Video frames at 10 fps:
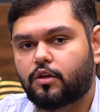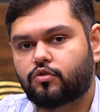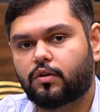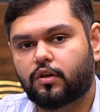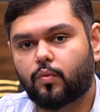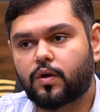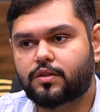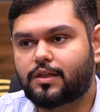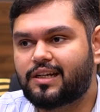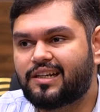So
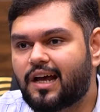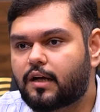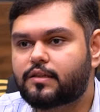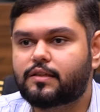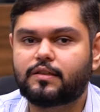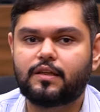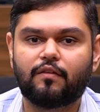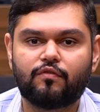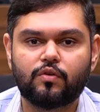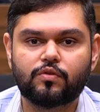university does
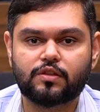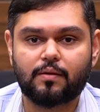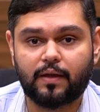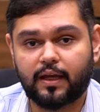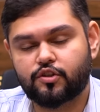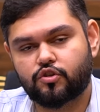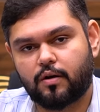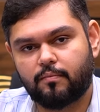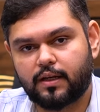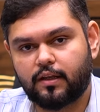give you some
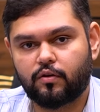extra money,